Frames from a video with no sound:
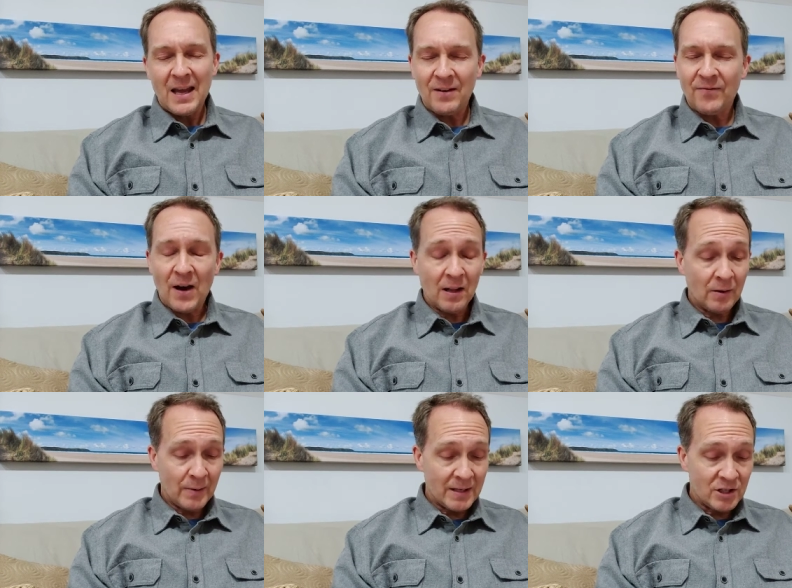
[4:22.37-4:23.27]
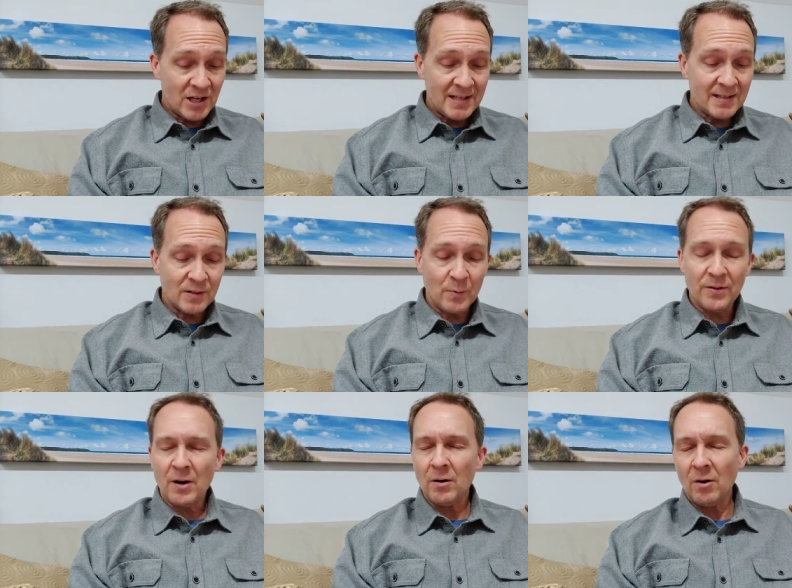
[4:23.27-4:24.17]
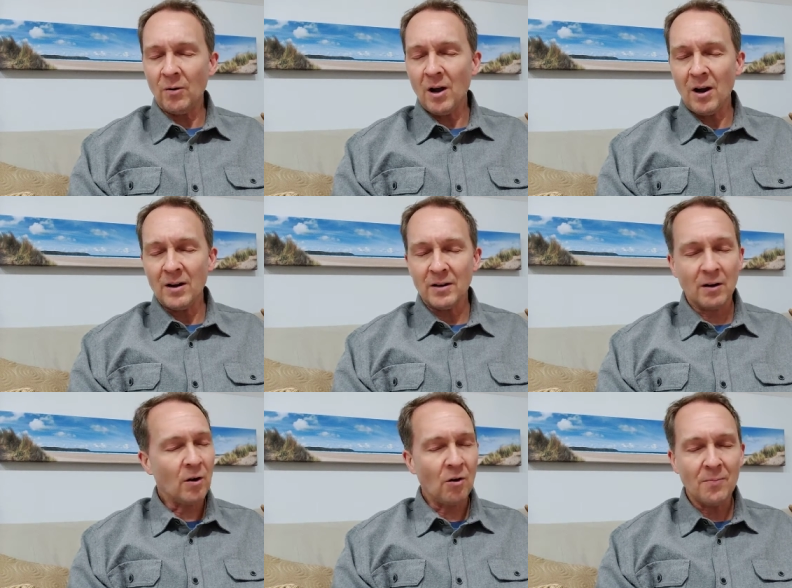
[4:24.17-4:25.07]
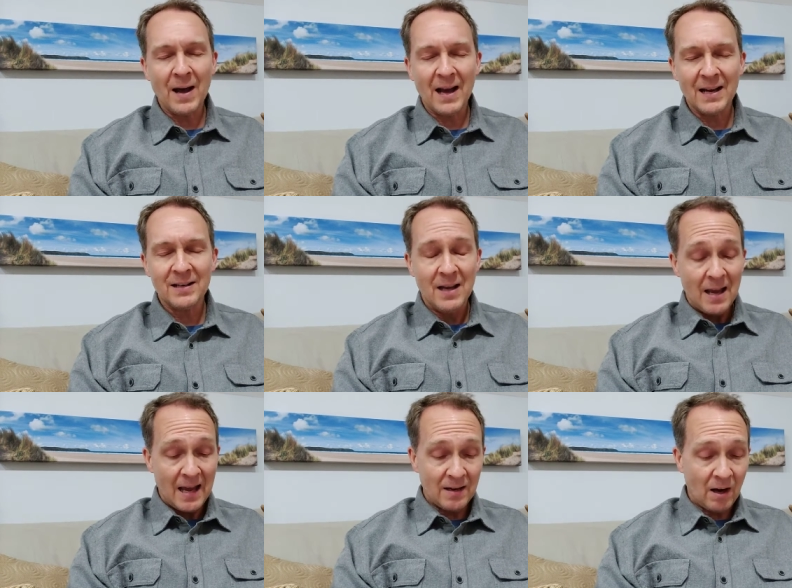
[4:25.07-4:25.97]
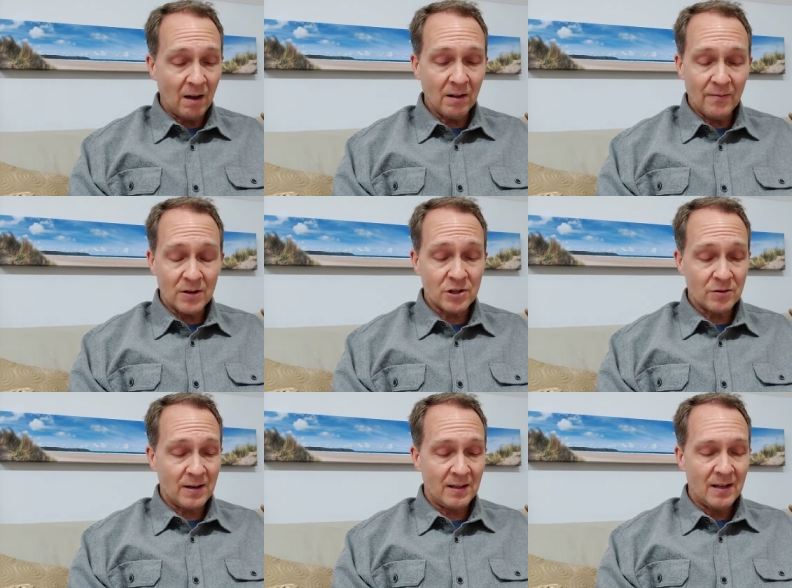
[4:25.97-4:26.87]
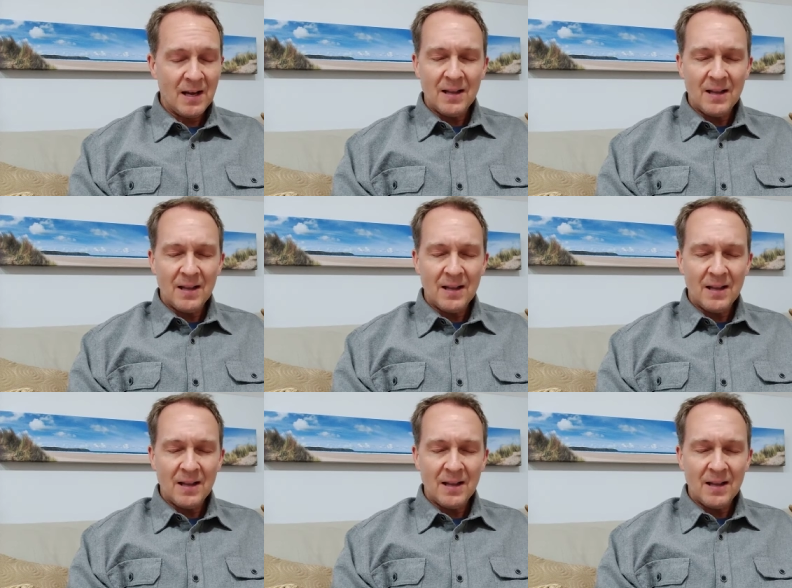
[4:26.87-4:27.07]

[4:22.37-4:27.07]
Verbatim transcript: in following Jesus with our whole heart, our whole mind, and all of our strength.